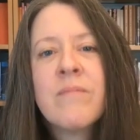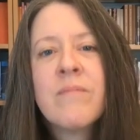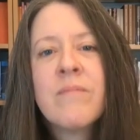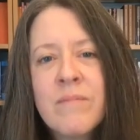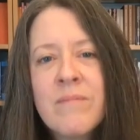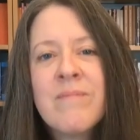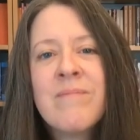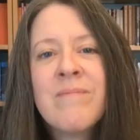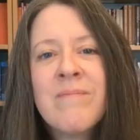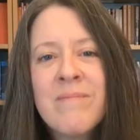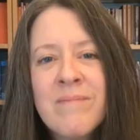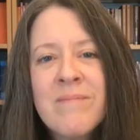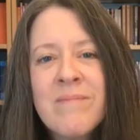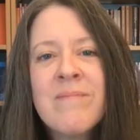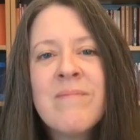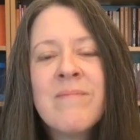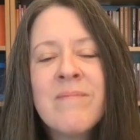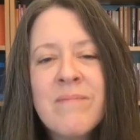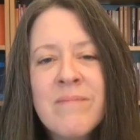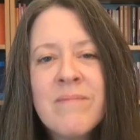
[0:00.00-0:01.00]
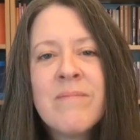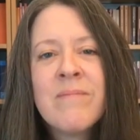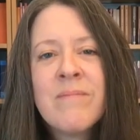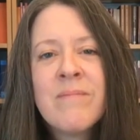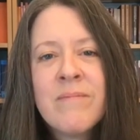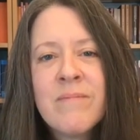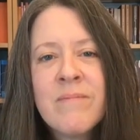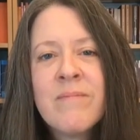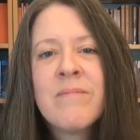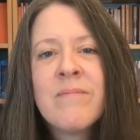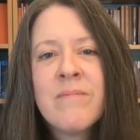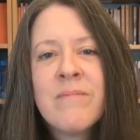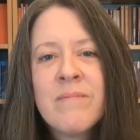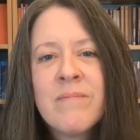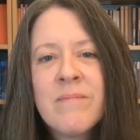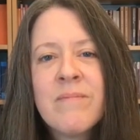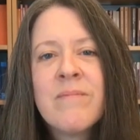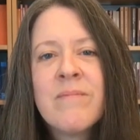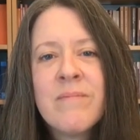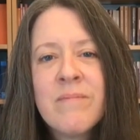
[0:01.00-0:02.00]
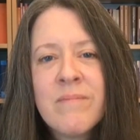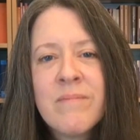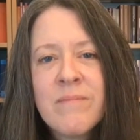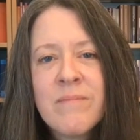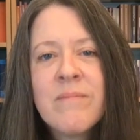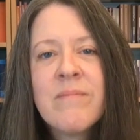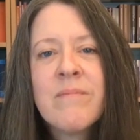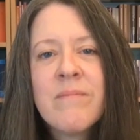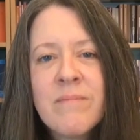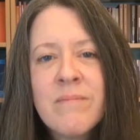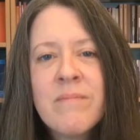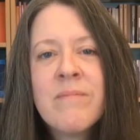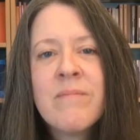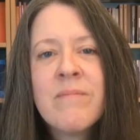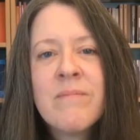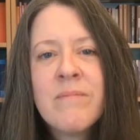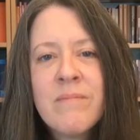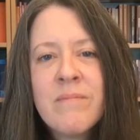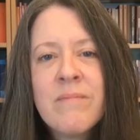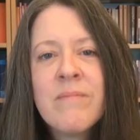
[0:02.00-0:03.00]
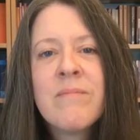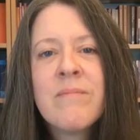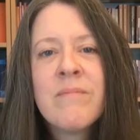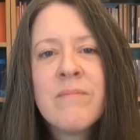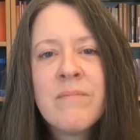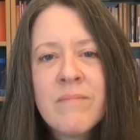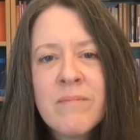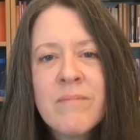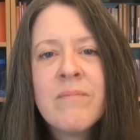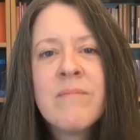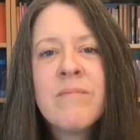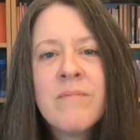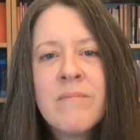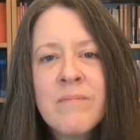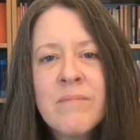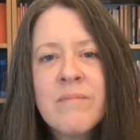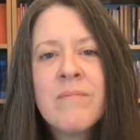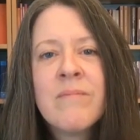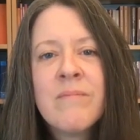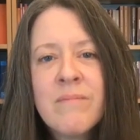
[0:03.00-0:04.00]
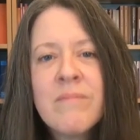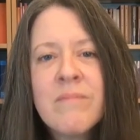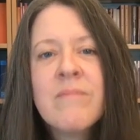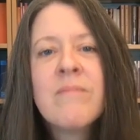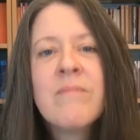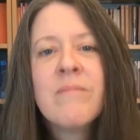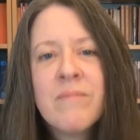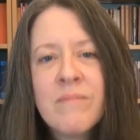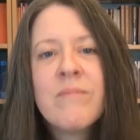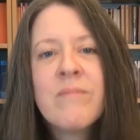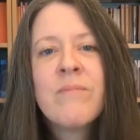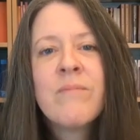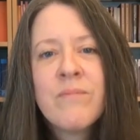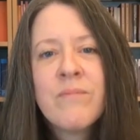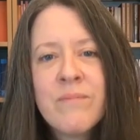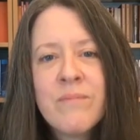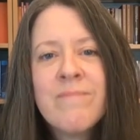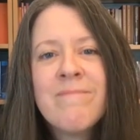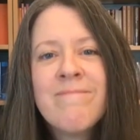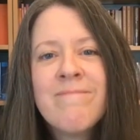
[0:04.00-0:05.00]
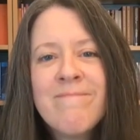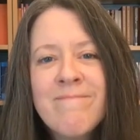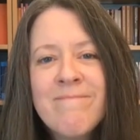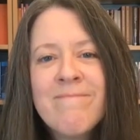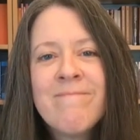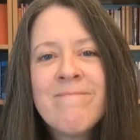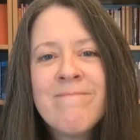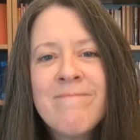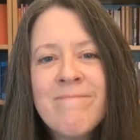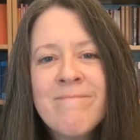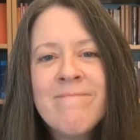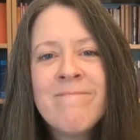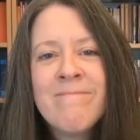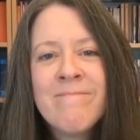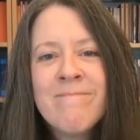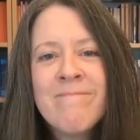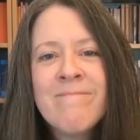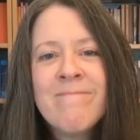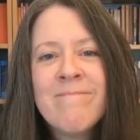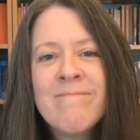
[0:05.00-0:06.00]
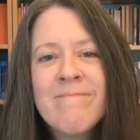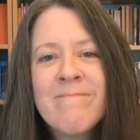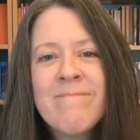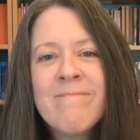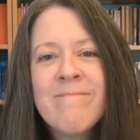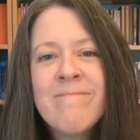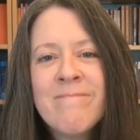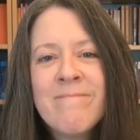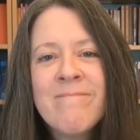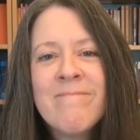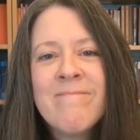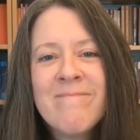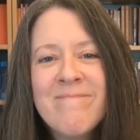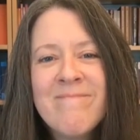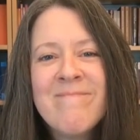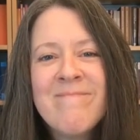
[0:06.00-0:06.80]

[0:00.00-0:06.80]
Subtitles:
(silent)